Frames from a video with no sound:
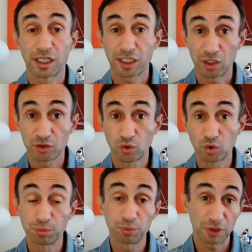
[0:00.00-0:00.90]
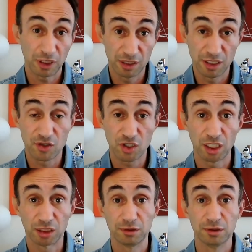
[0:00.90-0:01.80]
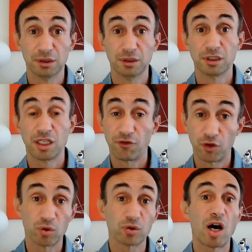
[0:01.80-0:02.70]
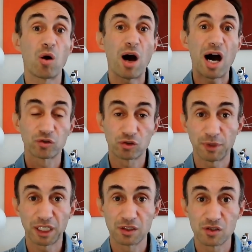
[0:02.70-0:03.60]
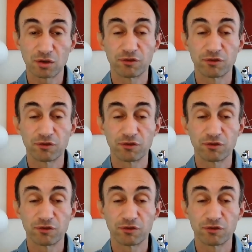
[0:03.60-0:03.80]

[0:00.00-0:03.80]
account group in this channel if you don't know how to make this